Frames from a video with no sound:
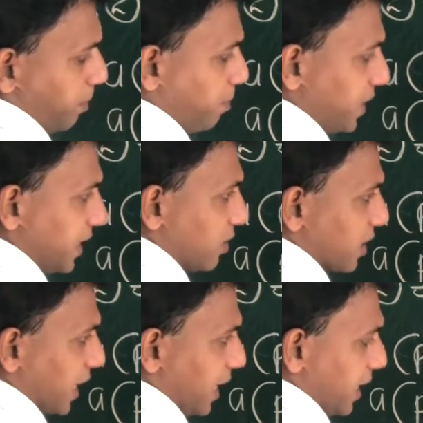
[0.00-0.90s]
b,
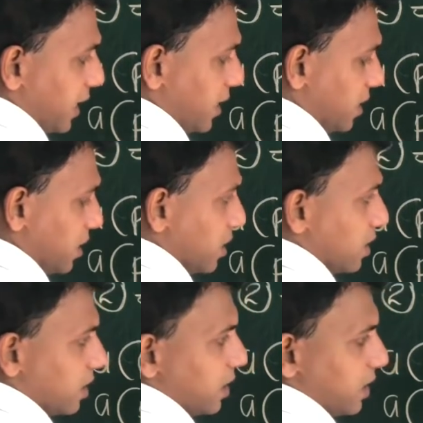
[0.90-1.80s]
okay,
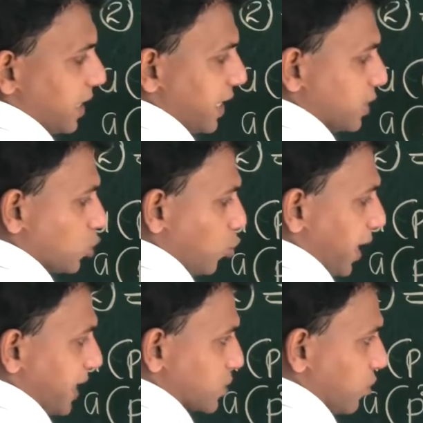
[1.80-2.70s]
into
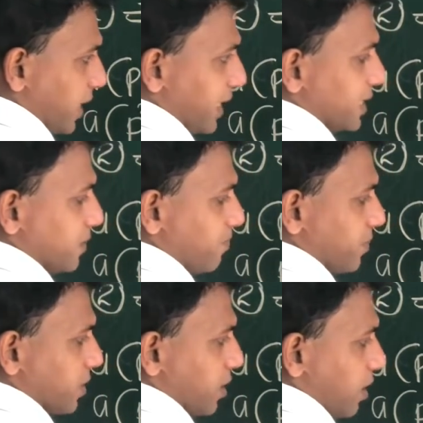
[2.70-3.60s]
x, right?
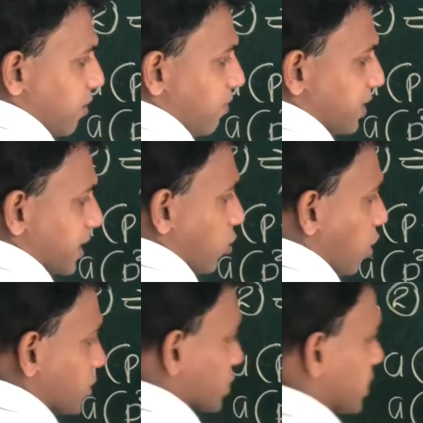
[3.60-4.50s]
But the
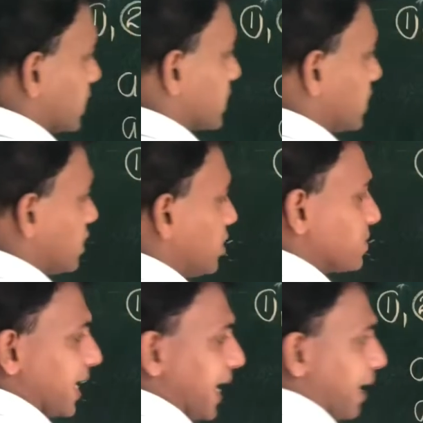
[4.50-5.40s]
constant terms,
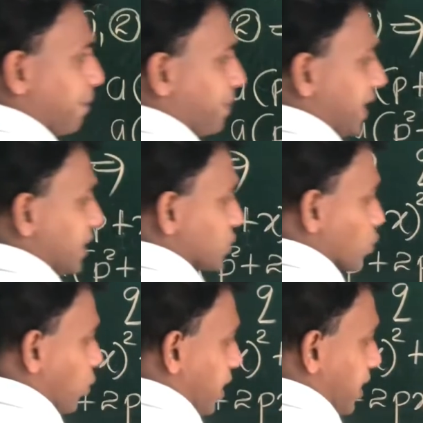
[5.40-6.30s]
ap
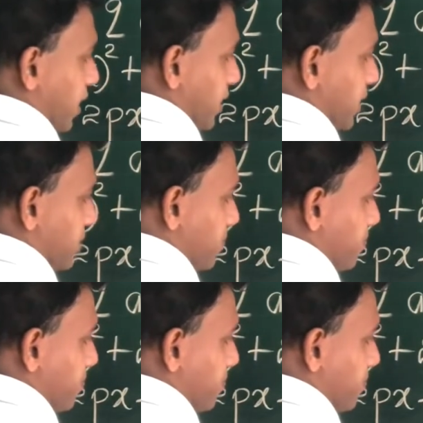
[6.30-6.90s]
square